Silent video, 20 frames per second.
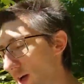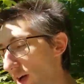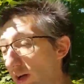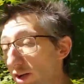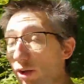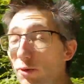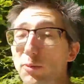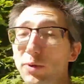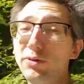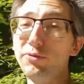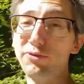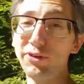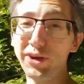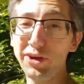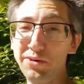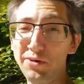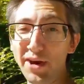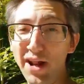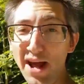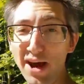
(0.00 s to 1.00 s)
You will
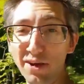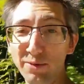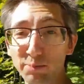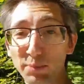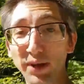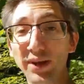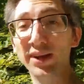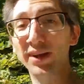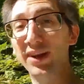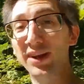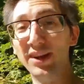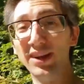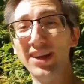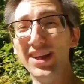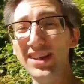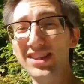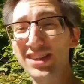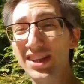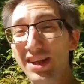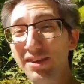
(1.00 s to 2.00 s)
figure it out, but
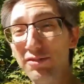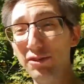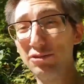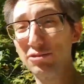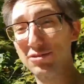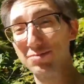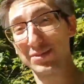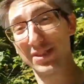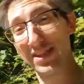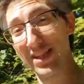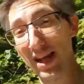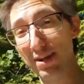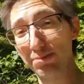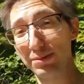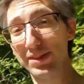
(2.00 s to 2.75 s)
let's give you some steps